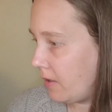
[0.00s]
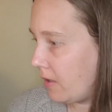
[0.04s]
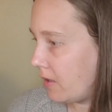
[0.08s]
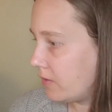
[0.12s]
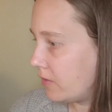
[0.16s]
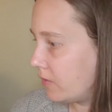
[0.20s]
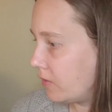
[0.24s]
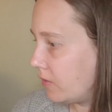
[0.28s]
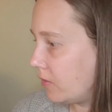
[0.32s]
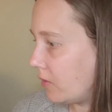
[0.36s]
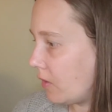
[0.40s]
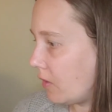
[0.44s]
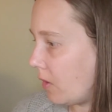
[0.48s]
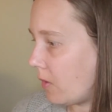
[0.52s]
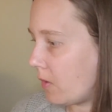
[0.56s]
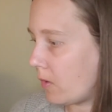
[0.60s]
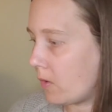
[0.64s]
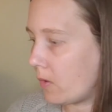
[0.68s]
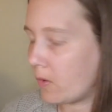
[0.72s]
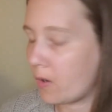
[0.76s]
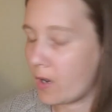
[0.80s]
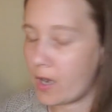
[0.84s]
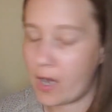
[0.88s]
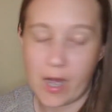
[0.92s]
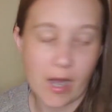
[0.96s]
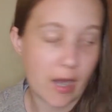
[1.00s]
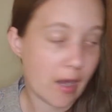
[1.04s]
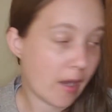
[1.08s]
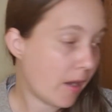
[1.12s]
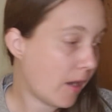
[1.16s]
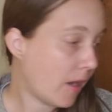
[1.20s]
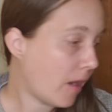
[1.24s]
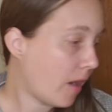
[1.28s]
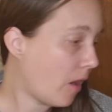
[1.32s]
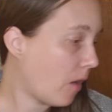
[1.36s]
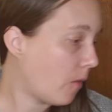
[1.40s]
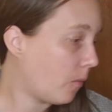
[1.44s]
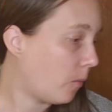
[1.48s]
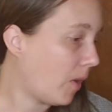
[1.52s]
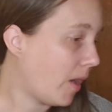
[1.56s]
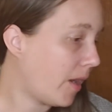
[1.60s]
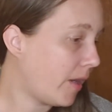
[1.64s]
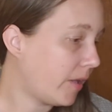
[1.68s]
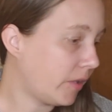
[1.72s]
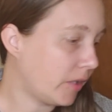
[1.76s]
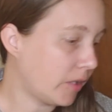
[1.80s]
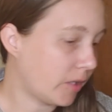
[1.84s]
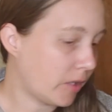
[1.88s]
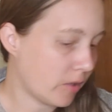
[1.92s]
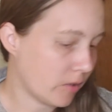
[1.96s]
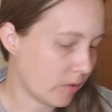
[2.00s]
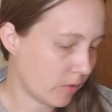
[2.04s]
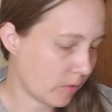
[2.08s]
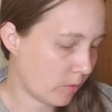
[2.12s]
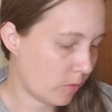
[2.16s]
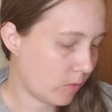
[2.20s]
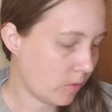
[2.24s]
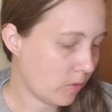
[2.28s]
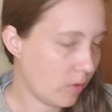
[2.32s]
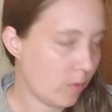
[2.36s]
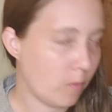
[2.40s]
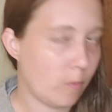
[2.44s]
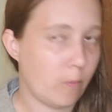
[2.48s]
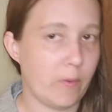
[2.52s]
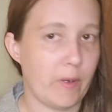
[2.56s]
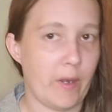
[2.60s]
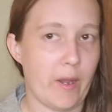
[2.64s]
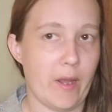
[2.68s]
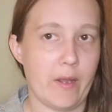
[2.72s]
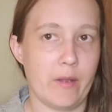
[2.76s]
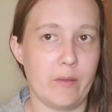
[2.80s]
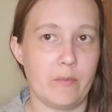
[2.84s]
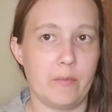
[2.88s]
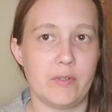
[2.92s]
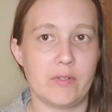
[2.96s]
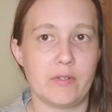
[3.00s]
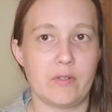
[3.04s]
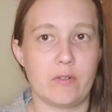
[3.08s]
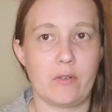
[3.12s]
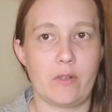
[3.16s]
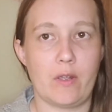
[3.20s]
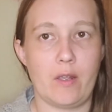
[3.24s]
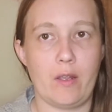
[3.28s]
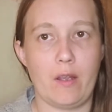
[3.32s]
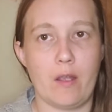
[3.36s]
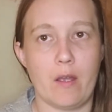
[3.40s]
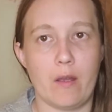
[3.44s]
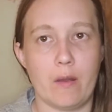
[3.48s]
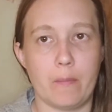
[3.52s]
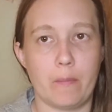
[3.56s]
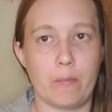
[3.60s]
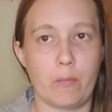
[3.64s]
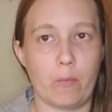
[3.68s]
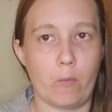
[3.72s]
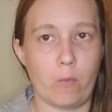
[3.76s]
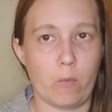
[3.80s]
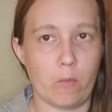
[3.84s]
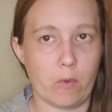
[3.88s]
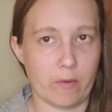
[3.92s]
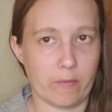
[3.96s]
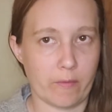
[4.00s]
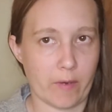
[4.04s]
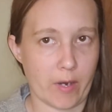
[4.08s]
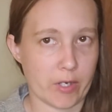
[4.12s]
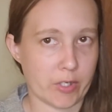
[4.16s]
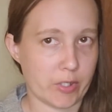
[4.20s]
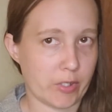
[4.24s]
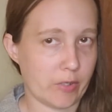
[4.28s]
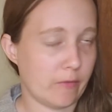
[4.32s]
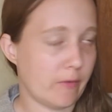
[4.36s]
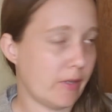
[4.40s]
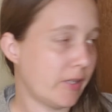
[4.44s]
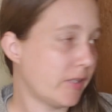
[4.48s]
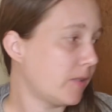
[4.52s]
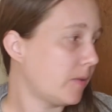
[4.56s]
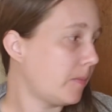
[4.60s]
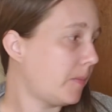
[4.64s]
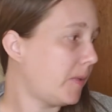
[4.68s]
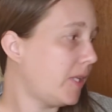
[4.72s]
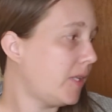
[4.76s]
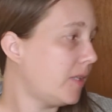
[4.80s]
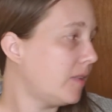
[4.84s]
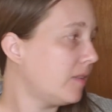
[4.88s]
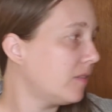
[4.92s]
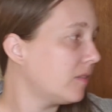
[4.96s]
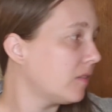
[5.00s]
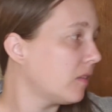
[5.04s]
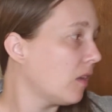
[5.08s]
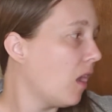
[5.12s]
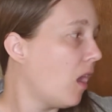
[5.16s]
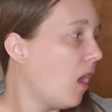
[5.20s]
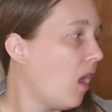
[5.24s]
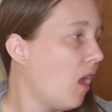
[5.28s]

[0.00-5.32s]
So a while ago, when I was looking up war ration recipes,